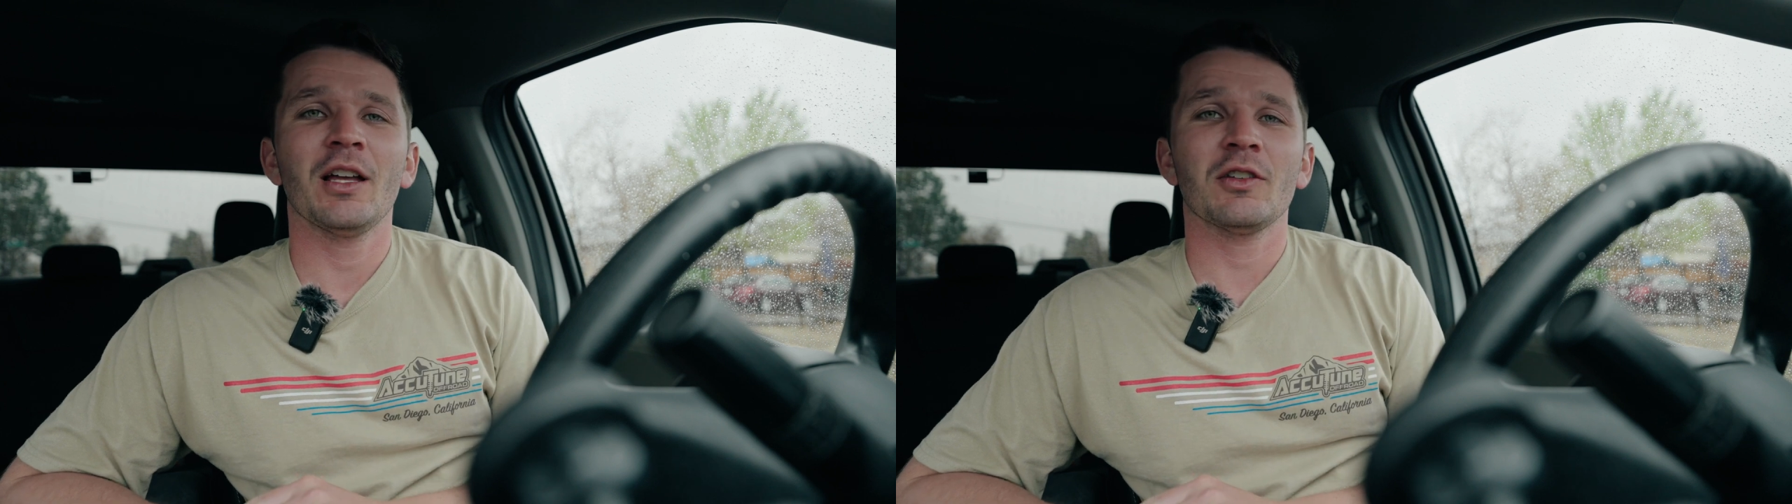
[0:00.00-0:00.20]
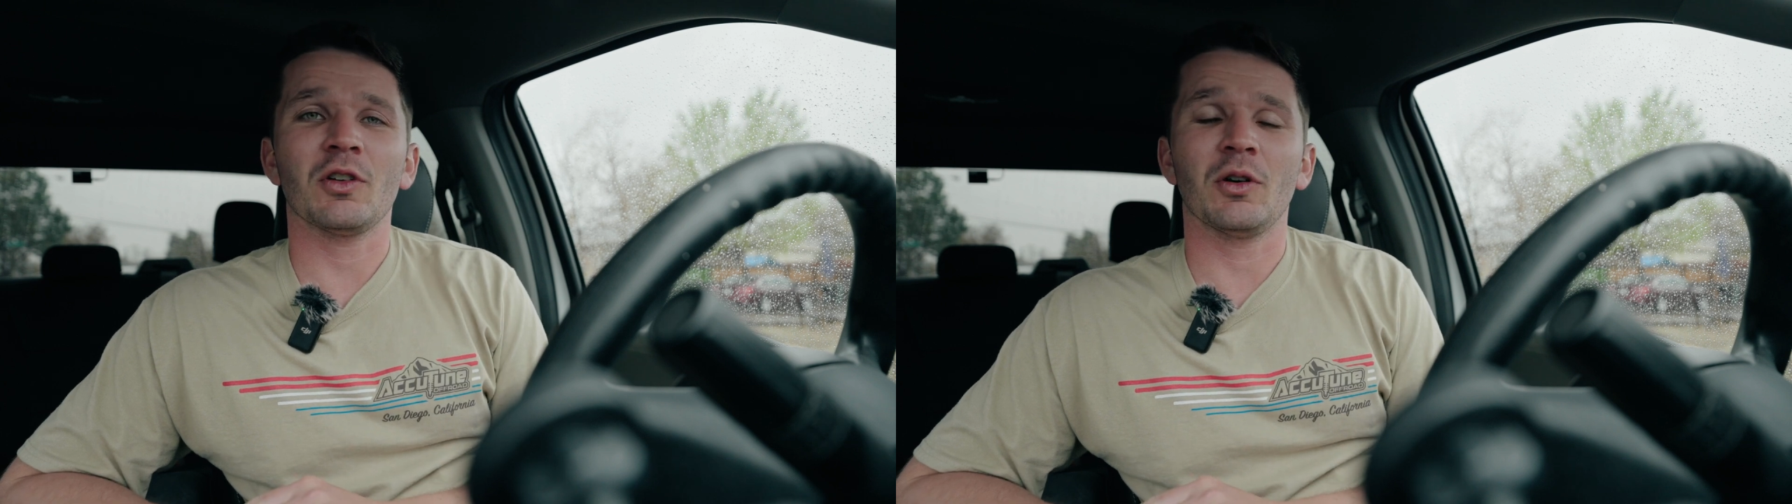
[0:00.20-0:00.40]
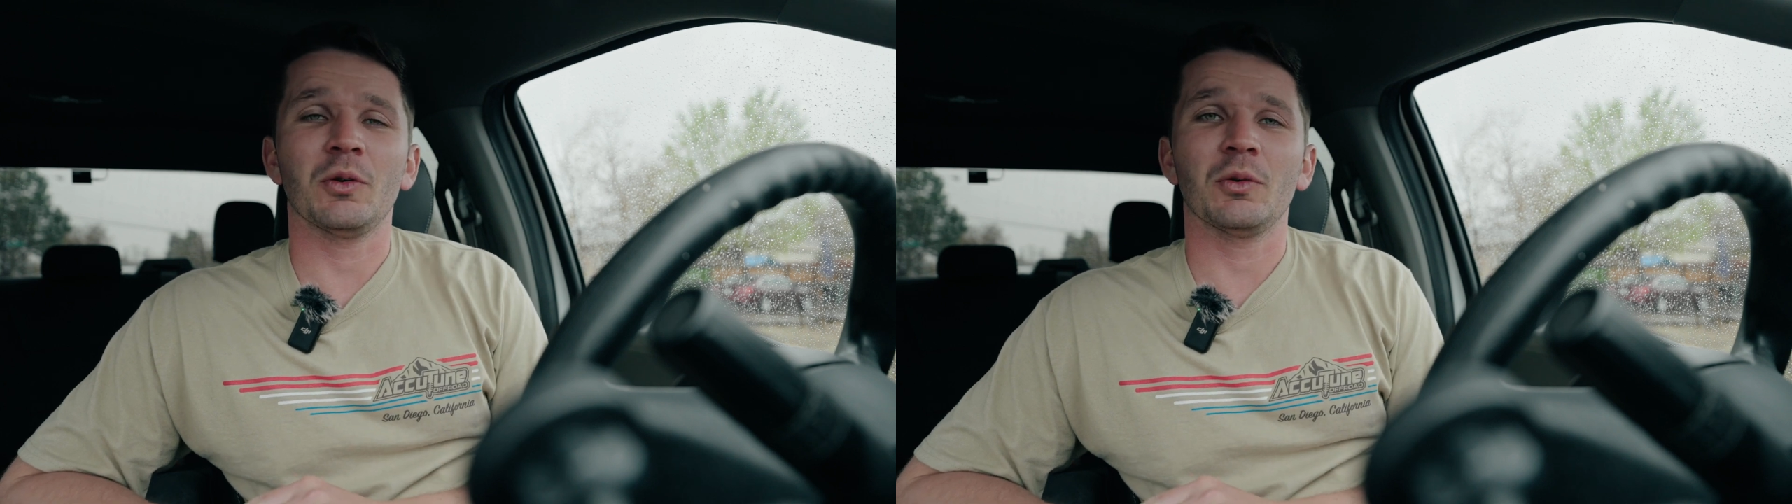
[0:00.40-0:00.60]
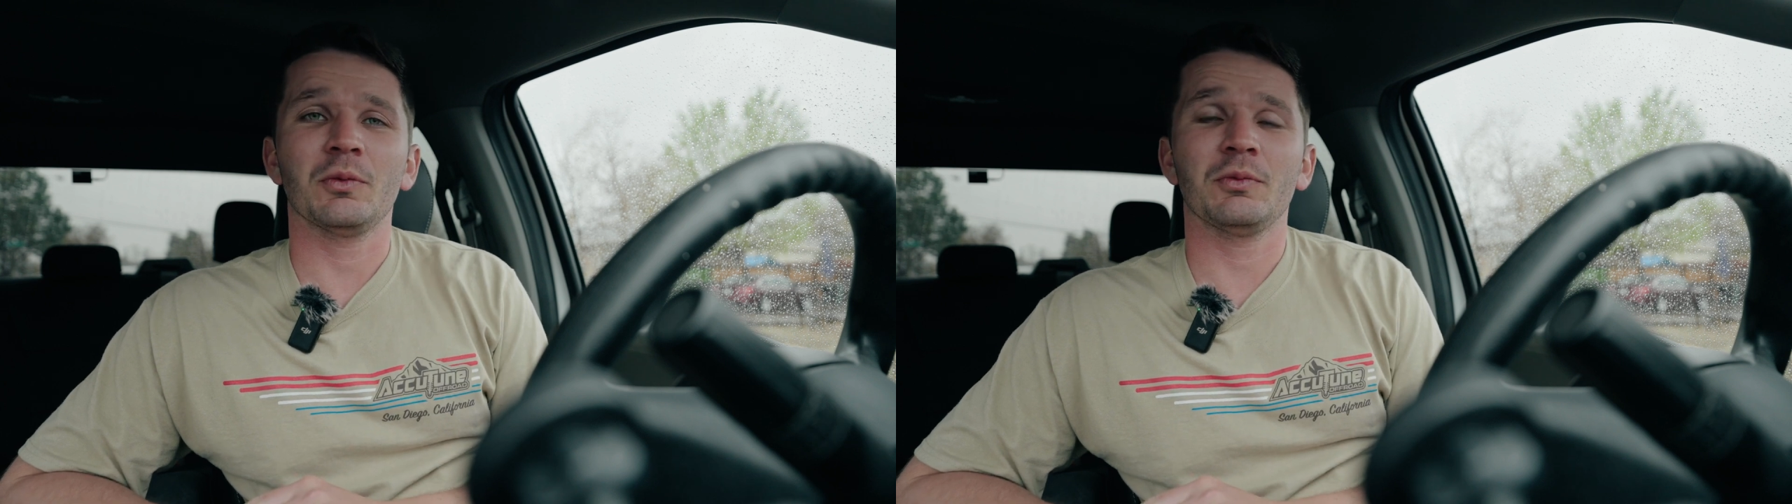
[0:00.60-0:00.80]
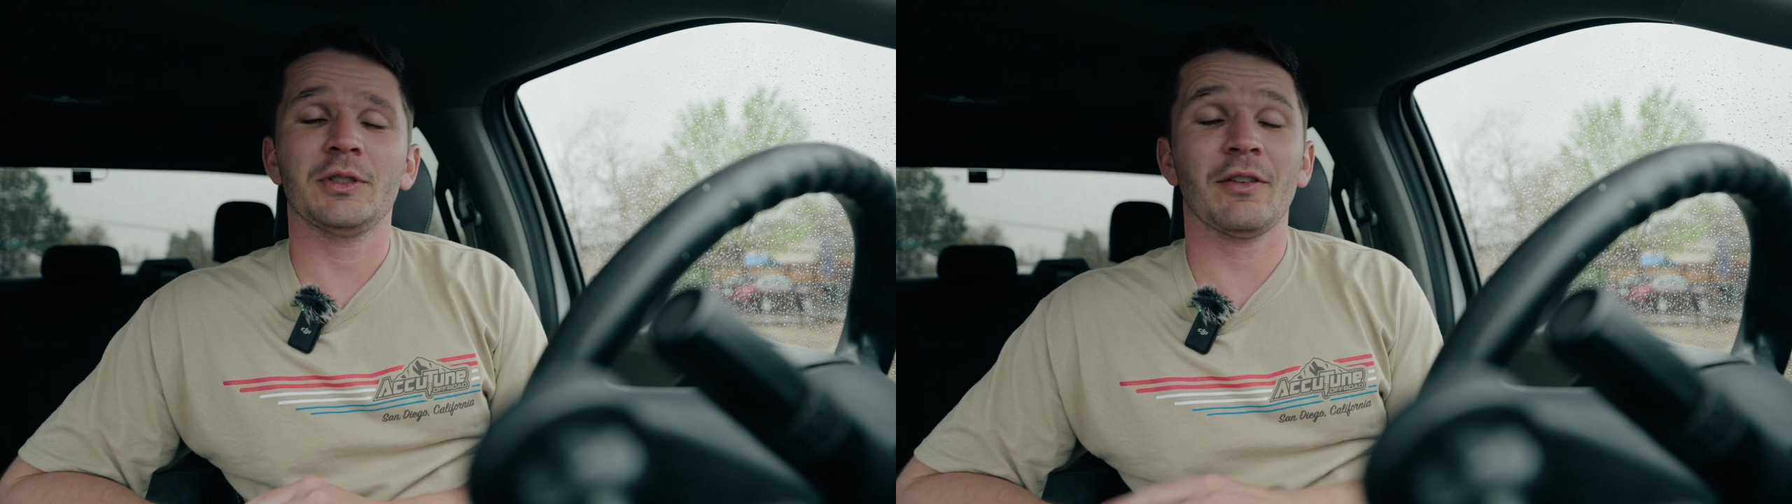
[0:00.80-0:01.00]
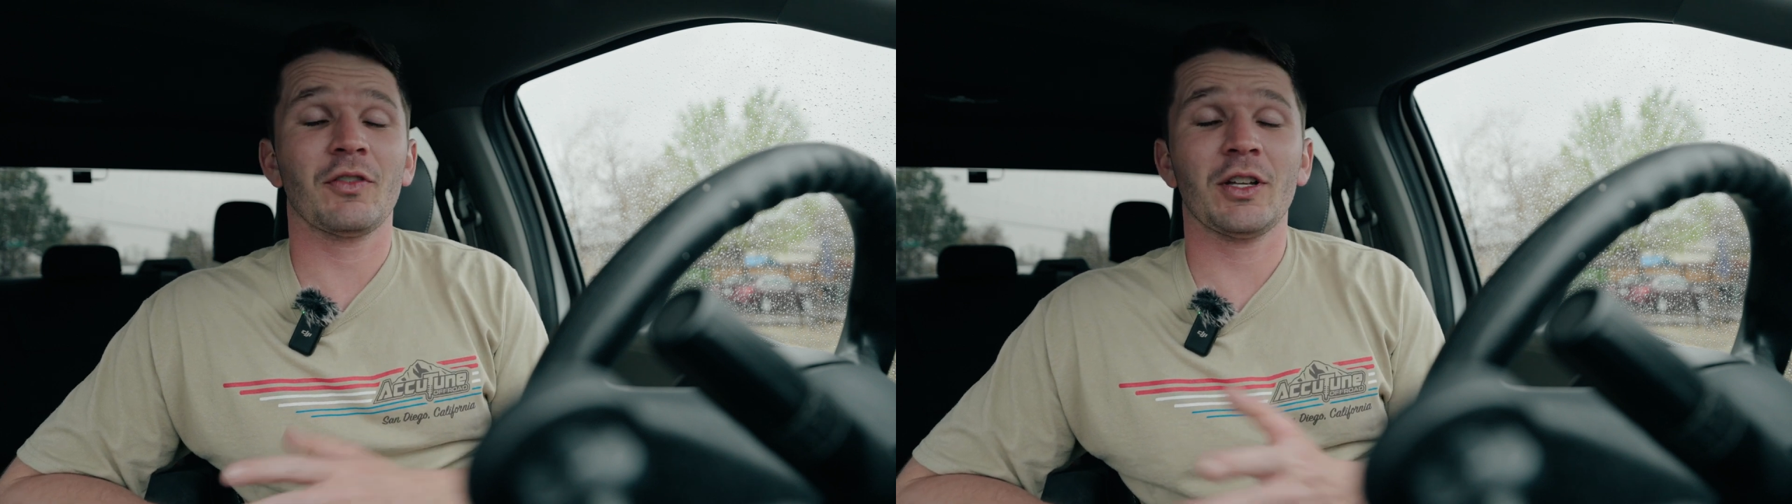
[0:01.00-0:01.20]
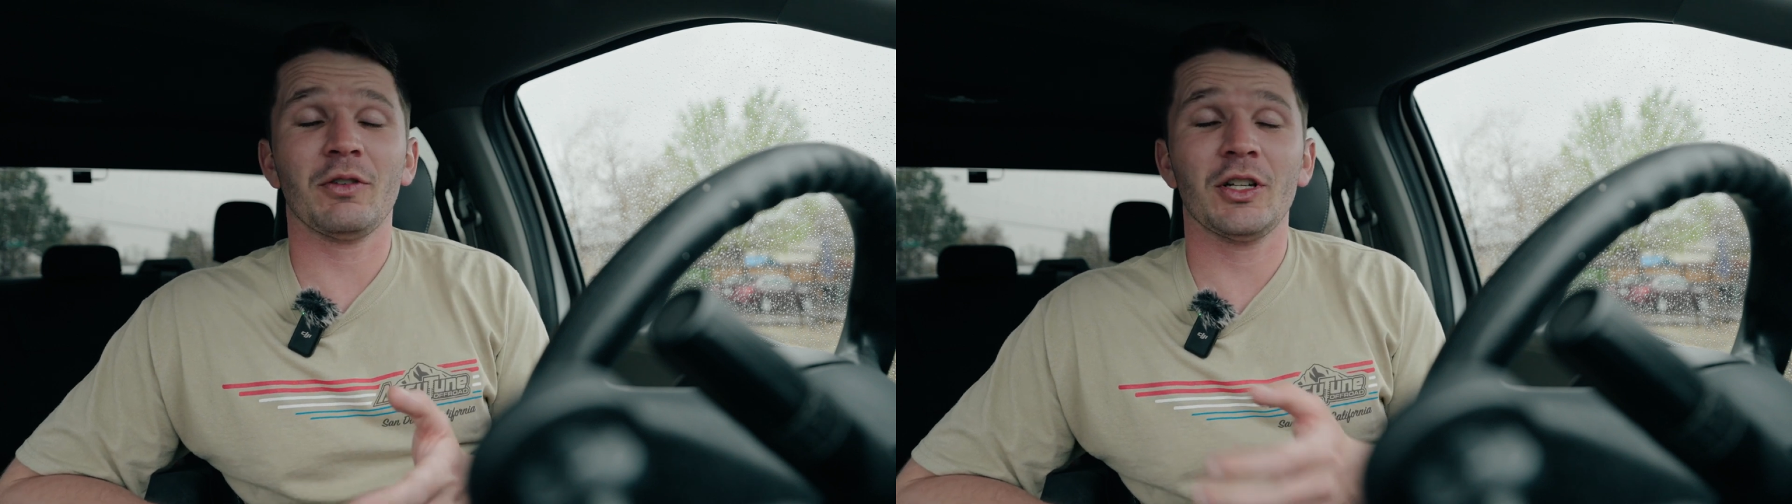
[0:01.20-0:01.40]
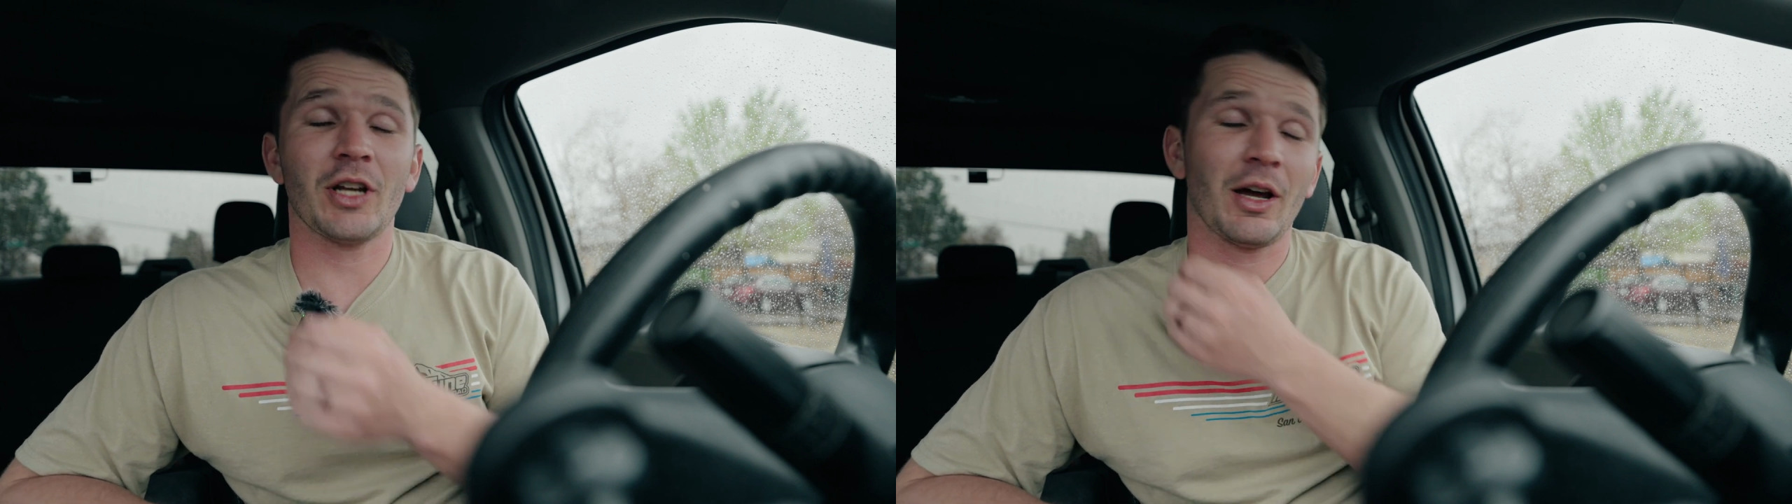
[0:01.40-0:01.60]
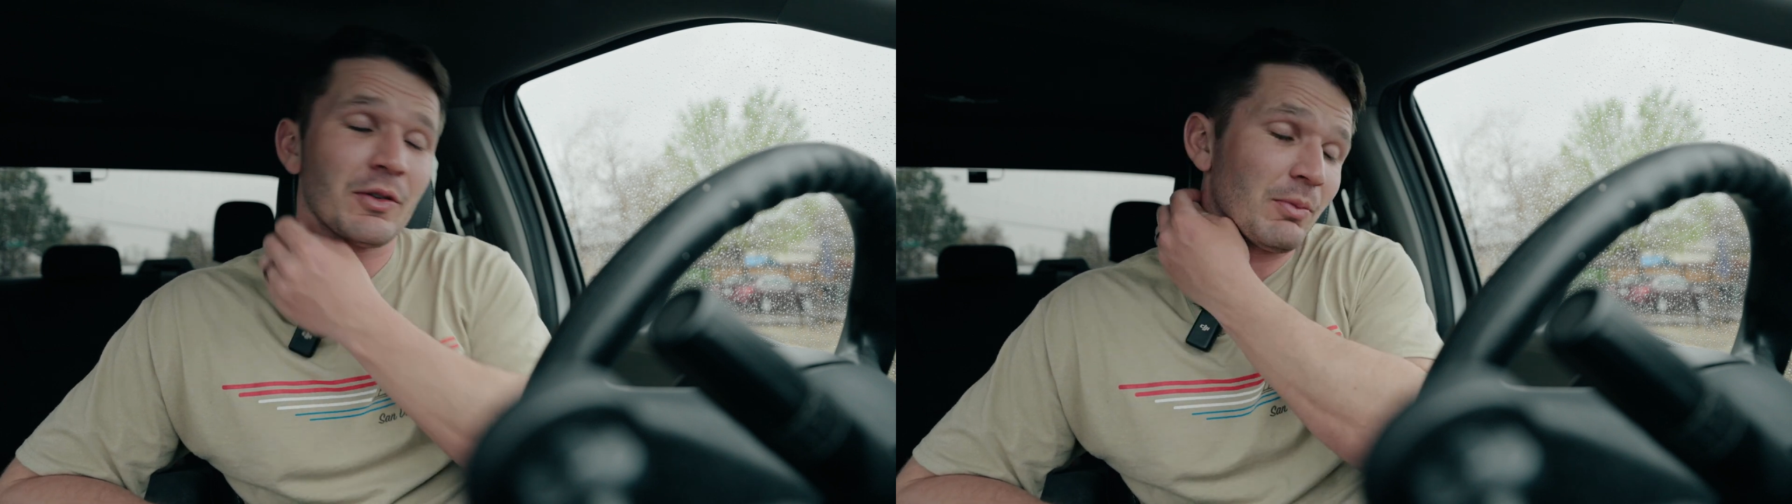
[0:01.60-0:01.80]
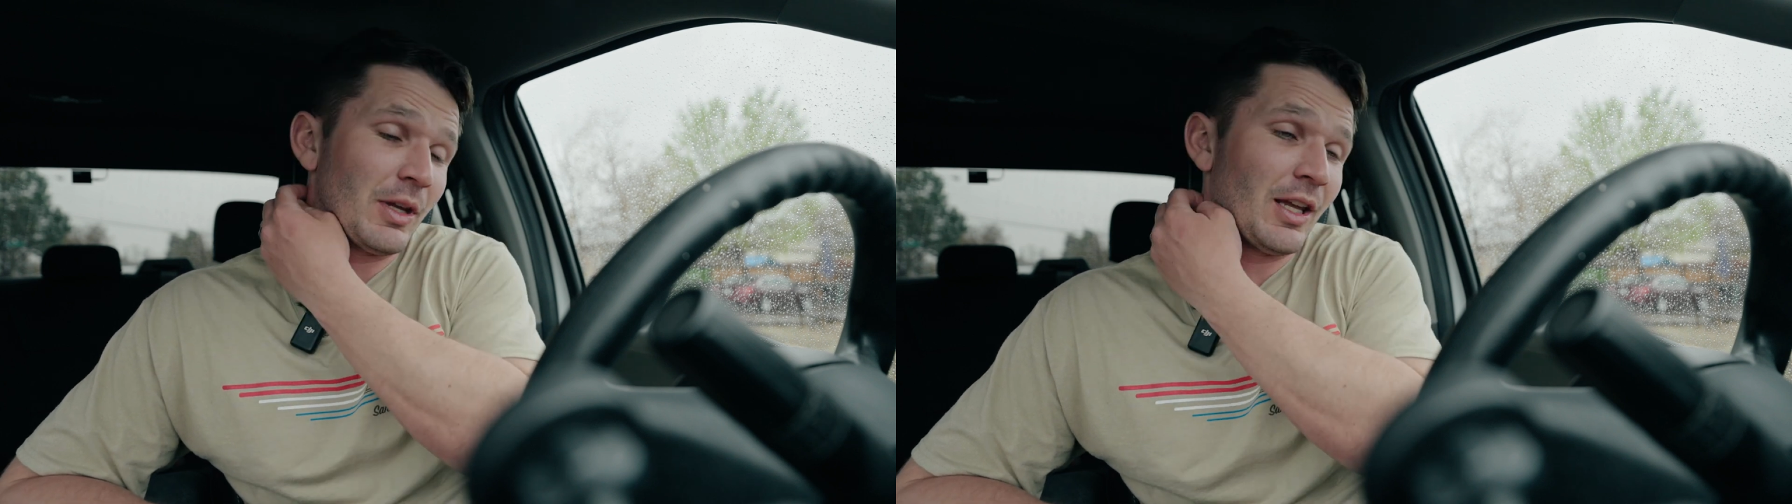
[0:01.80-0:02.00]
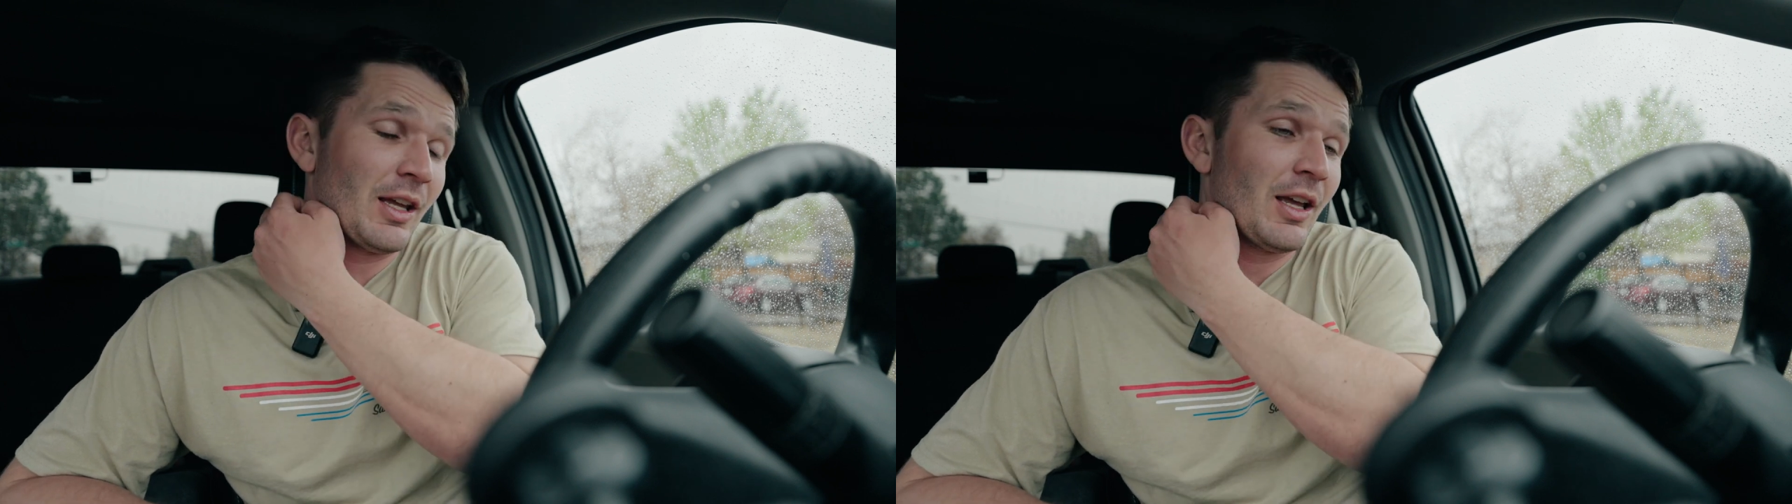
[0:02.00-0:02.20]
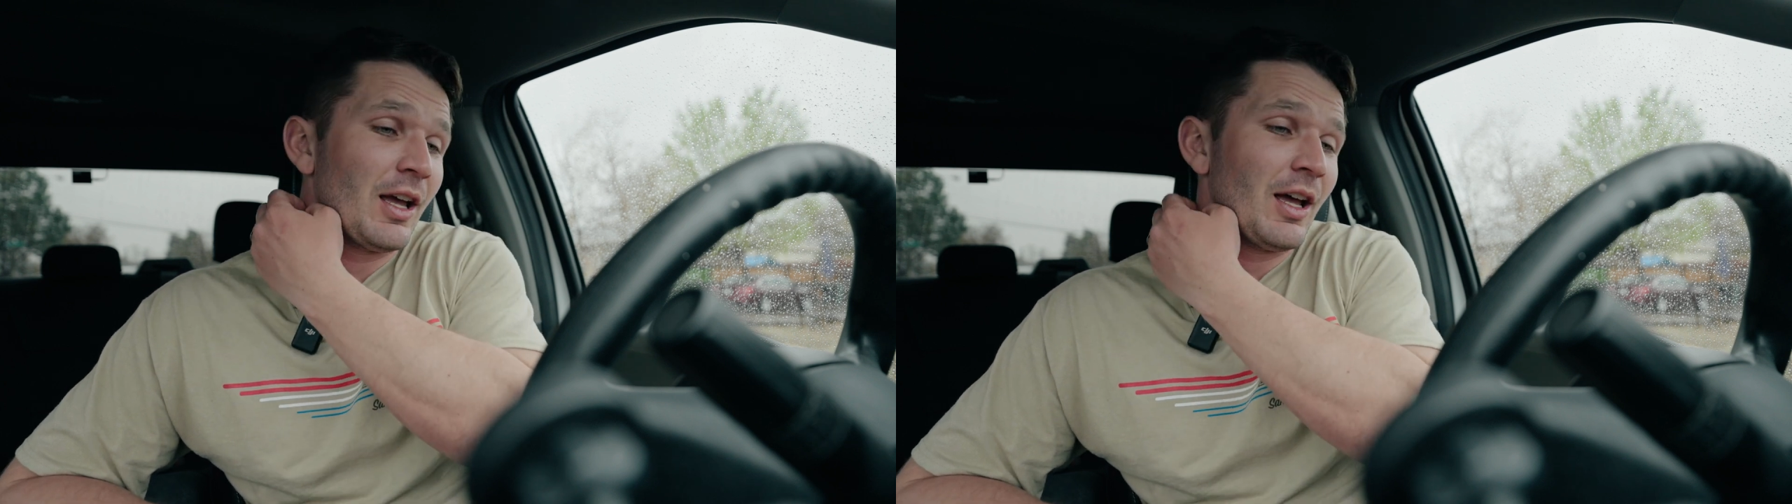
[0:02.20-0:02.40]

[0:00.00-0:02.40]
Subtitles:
So definitely reach out to me